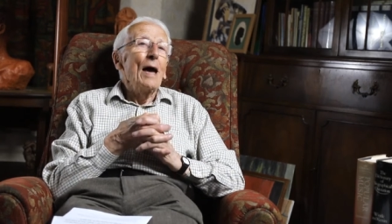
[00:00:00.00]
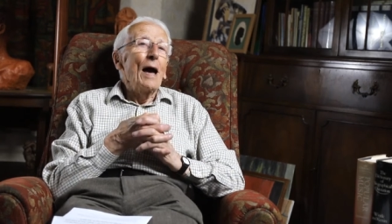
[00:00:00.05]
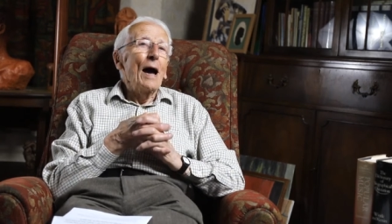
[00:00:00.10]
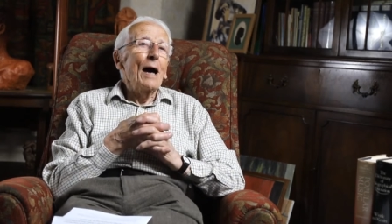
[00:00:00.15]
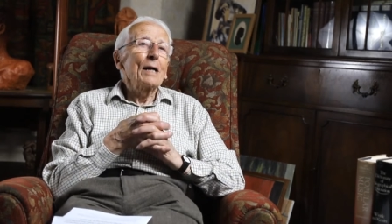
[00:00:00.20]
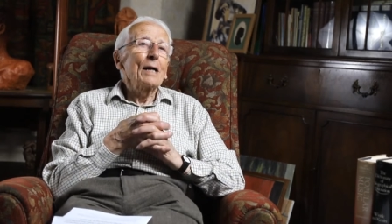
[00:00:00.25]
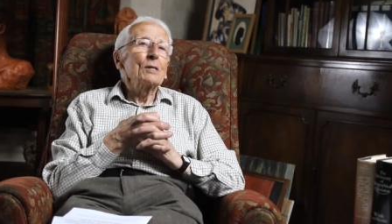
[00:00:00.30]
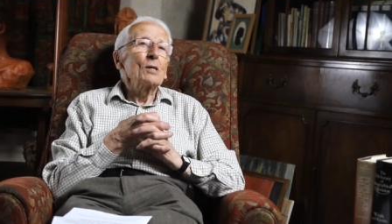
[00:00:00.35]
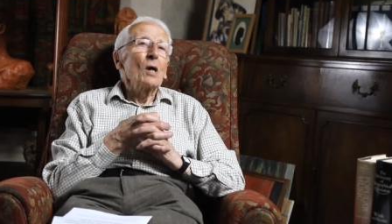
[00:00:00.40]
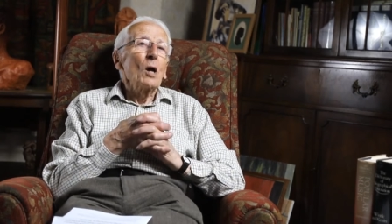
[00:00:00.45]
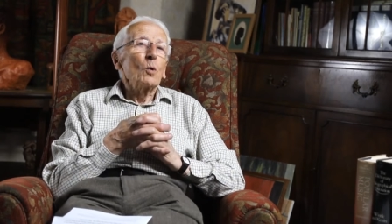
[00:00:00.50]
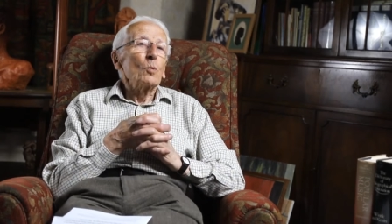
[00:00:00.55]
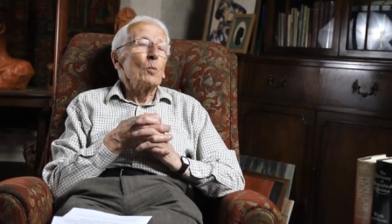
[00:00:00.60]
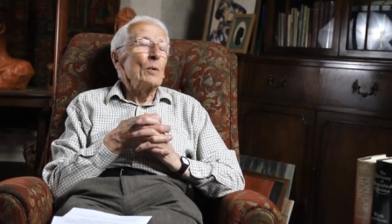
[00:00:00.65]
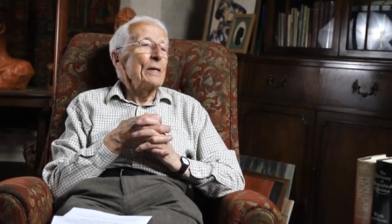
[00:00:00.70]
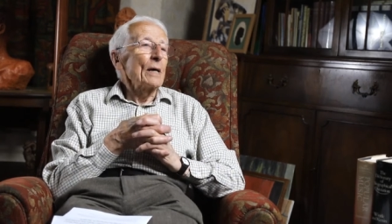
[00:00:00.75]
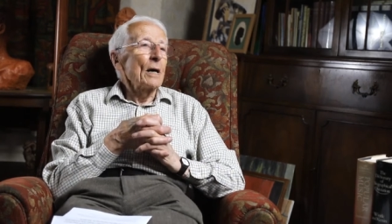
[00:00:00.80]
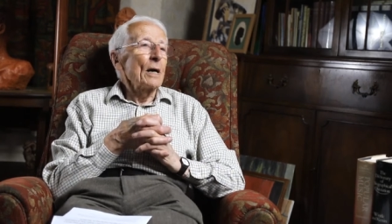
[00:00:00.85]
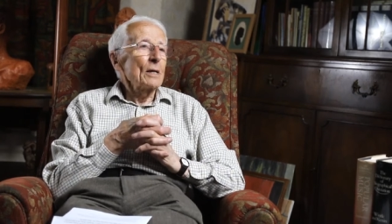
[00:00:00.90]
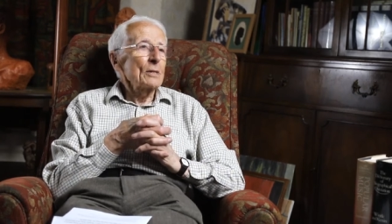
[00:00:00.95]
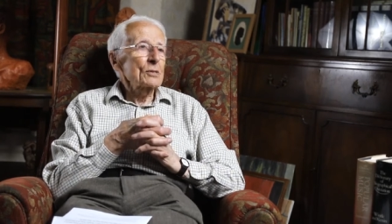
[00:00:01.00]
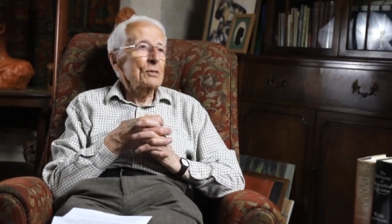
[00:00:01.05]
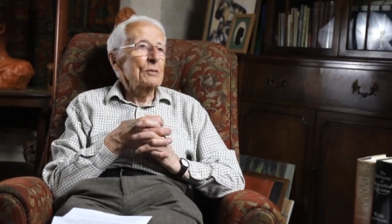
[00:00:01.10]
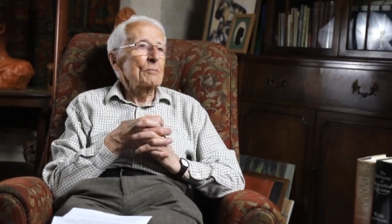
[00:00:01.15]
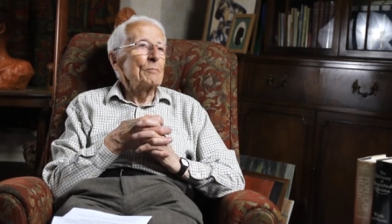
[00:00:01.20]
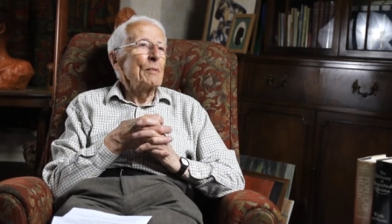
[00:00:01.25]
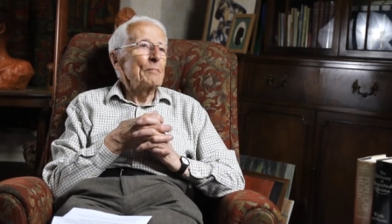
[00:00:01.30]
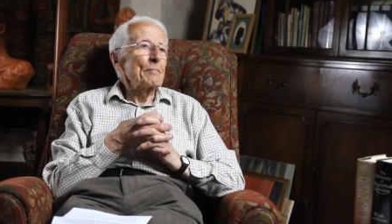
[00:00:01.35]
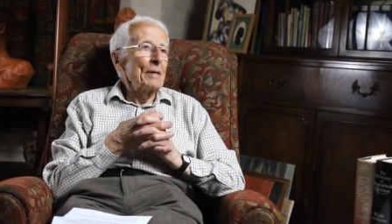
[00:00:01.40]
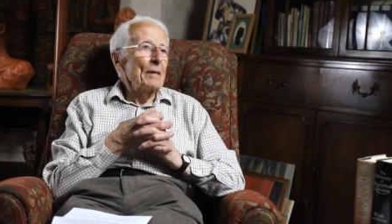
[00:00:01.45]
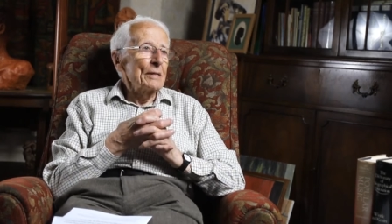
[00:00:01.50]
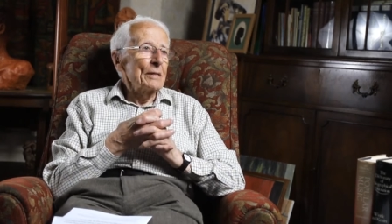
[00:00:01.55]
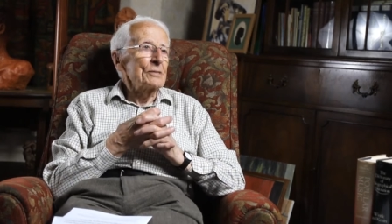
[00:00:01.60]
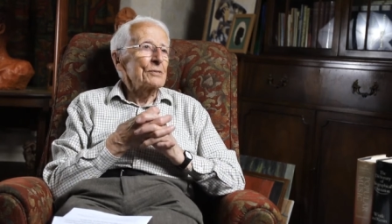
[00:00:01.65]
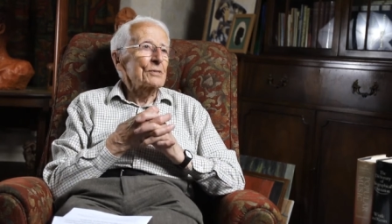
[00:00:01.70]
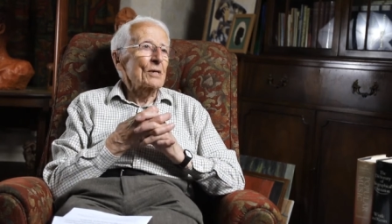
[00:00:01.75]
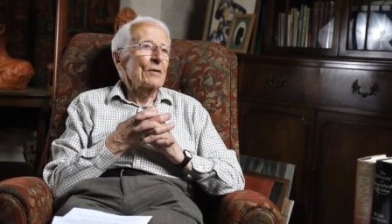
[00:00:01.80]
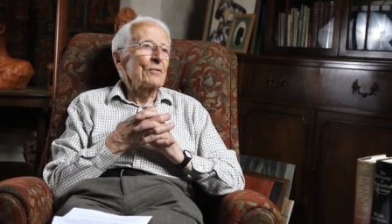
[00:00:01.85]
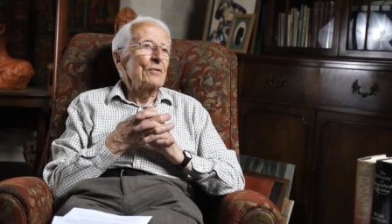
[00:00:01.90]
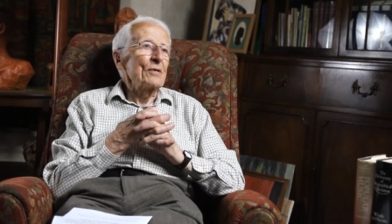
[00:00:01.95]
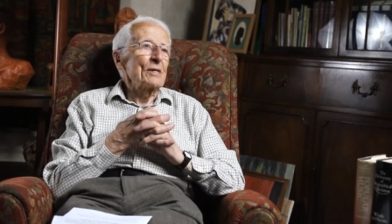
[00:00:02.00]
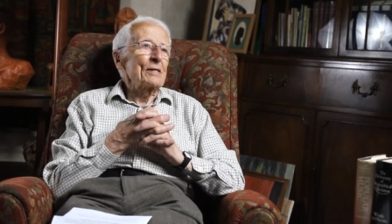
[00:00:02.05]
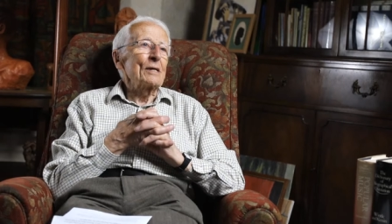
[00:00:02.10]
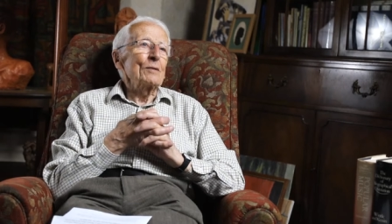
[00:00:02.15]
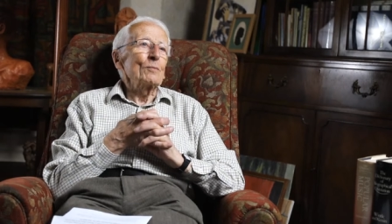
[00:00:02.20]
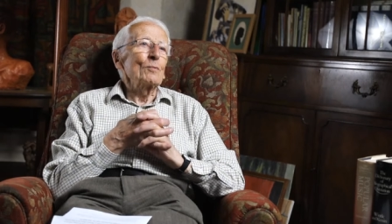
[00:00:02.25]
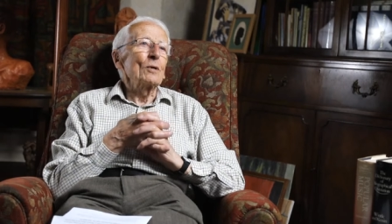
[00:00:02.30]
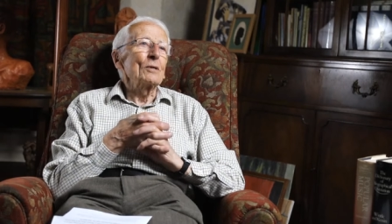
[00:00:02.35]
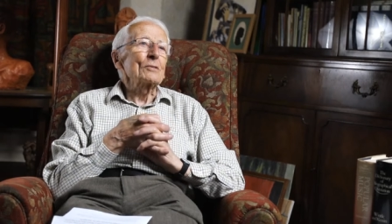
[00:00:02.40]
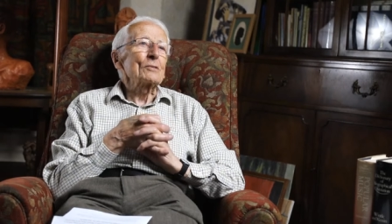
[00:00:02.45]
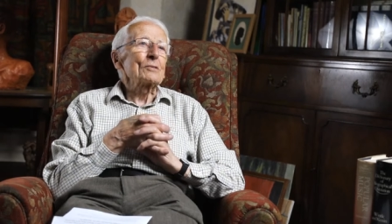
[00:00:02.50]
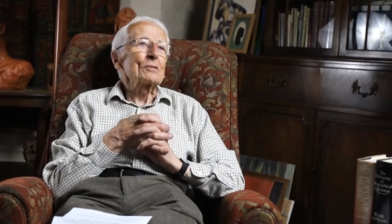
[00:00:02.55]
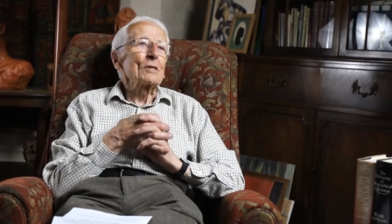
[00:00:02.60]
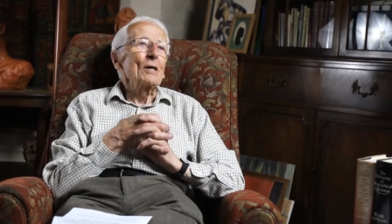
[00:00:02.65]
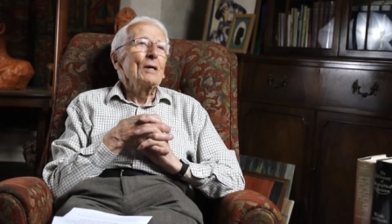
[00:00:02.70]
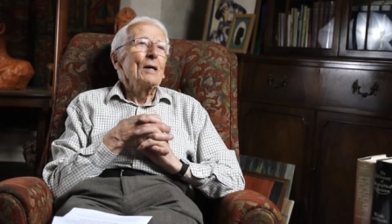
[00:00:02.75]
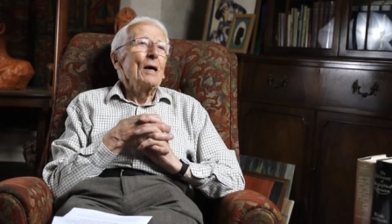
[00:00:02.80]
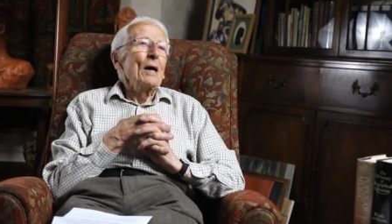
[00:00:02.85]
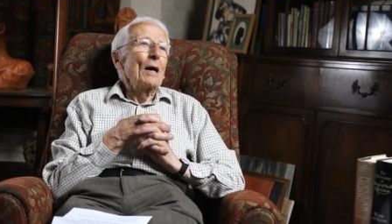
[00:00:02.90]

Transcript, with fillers: And we asked Macmillan's, I think it was,